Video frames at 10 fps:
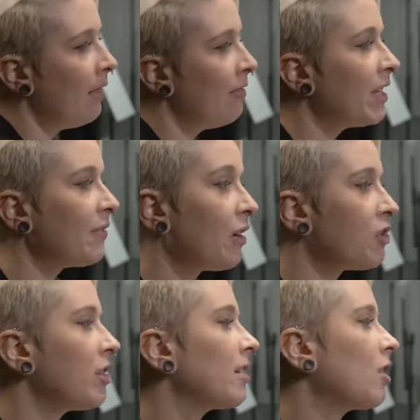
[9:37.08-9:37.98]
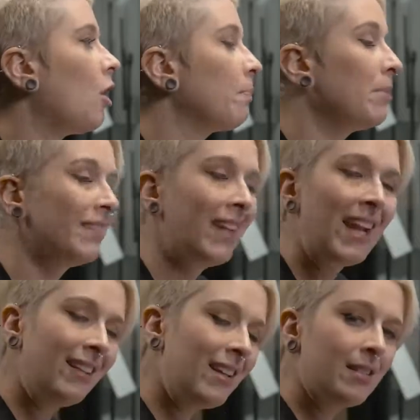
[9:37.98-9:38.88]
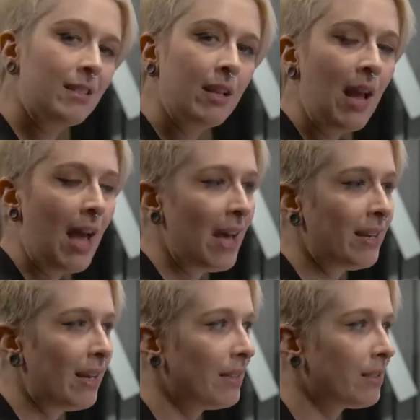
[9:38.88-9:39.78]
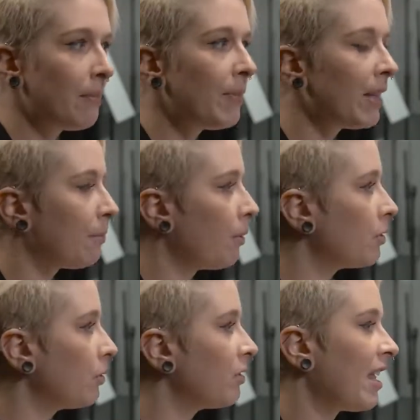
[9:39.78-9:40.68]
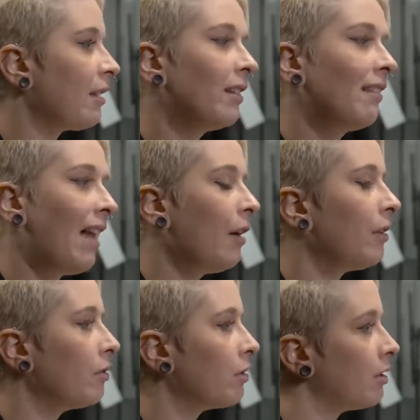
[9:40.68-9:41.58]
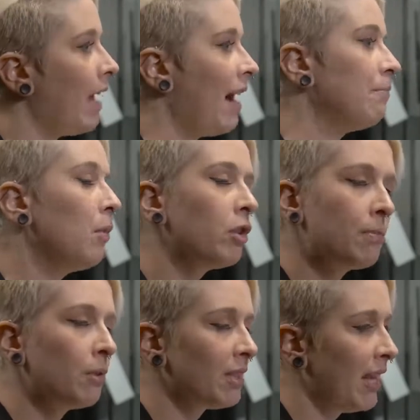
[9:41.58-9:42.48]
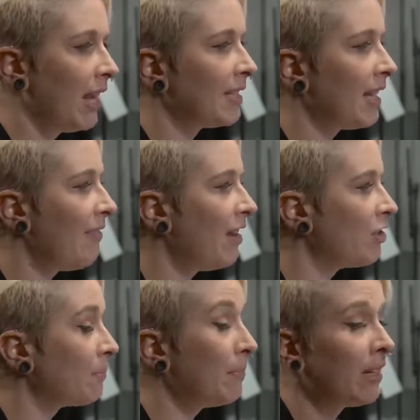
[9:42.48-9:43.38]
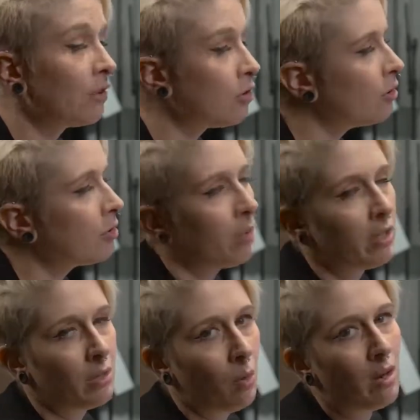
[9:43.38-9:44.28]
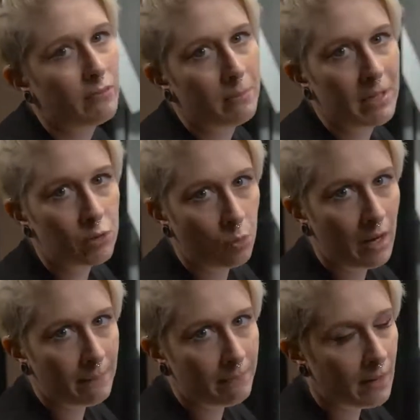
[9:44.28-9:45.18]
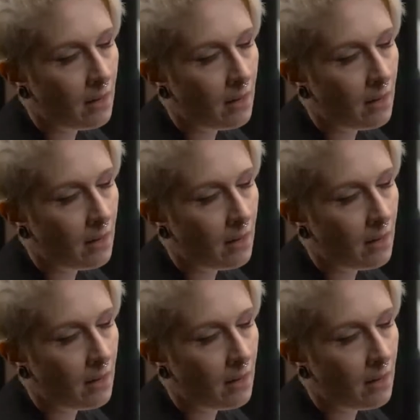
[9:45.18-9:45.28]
This function is called Playlist, and it's something in Pro Tools that'll allow you to have multiple takes and then just pick and choose what you want from each one.